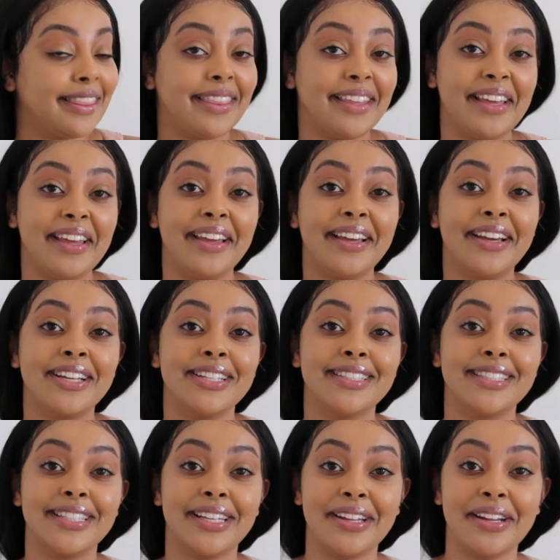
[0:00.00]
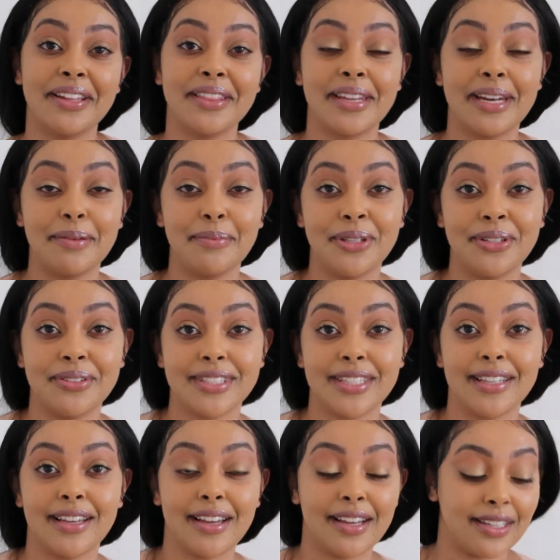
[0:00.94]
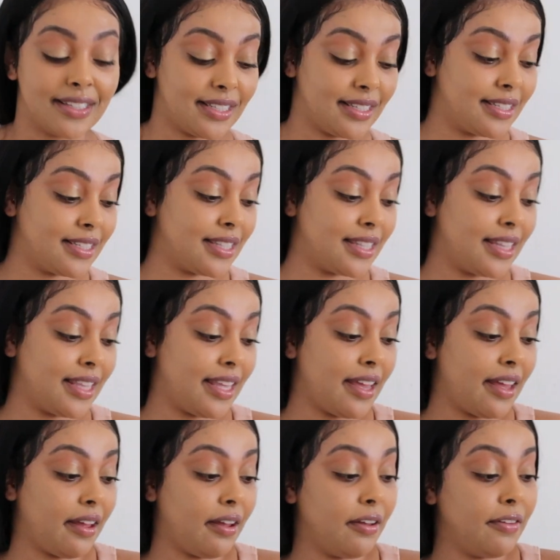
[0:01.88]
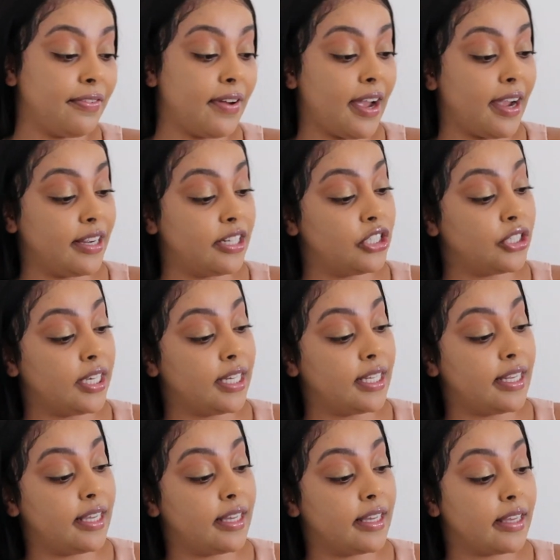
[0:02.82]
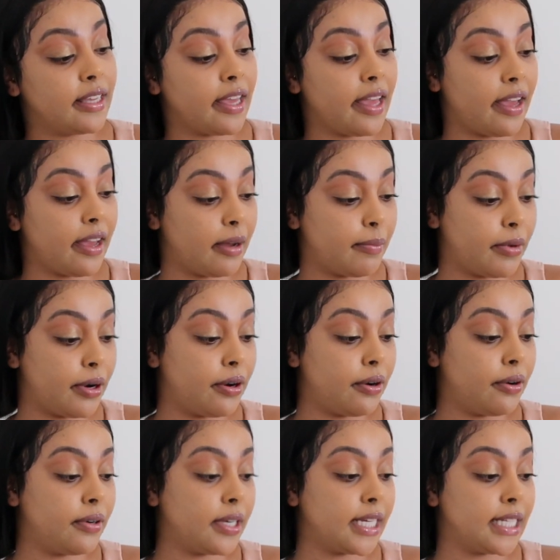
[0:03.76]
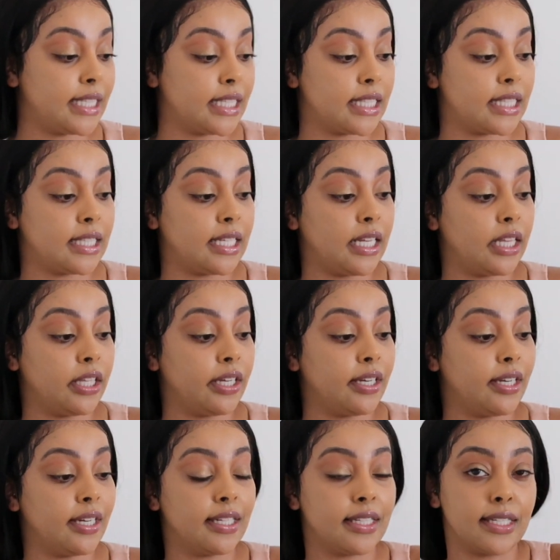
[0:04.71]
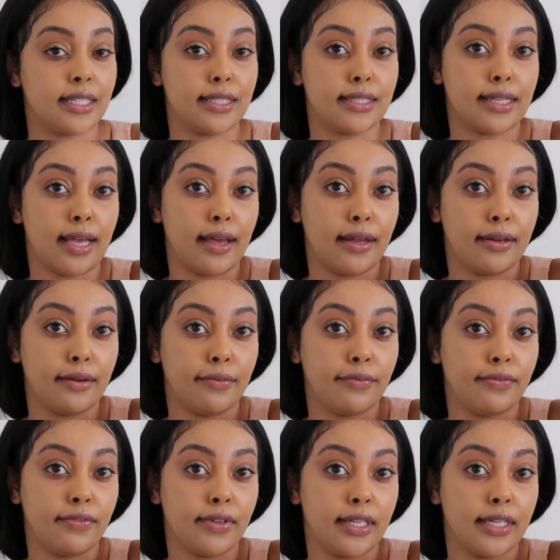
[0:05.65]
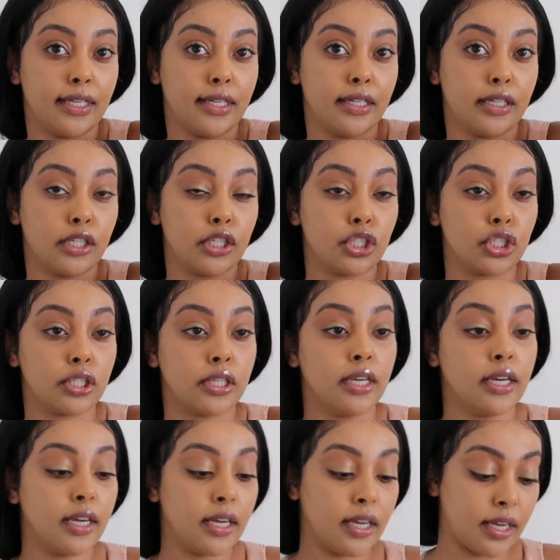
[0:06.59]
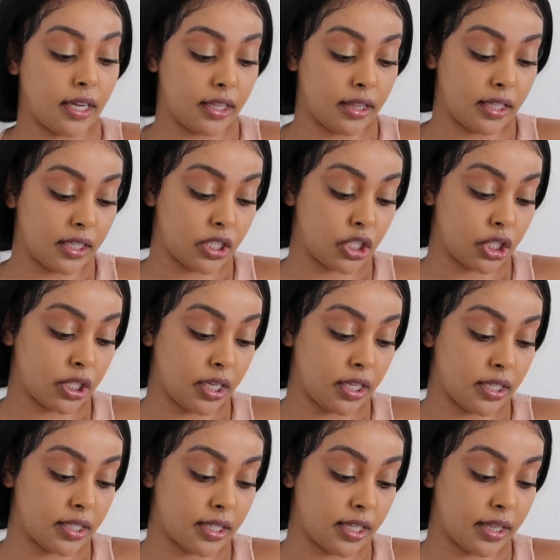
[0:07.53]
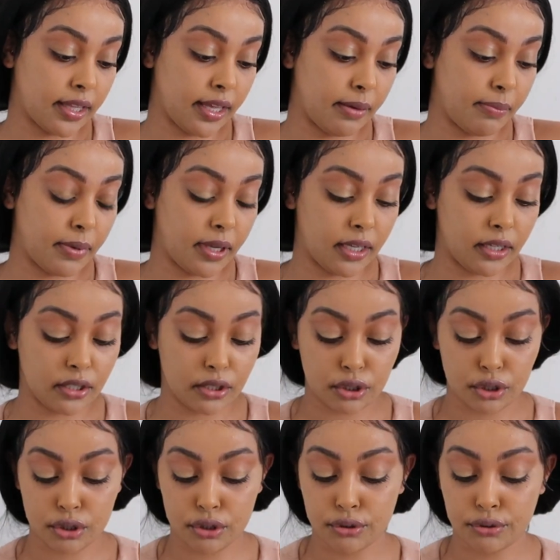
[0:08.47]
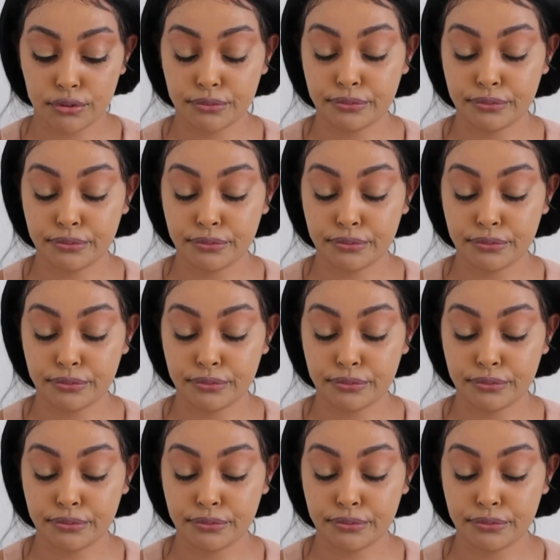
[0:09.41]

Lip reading: The concealer that I'm using, guys, is the e.l.f. Hydrating Camo Concealer. It's a satin finish, and this shade is in light beige.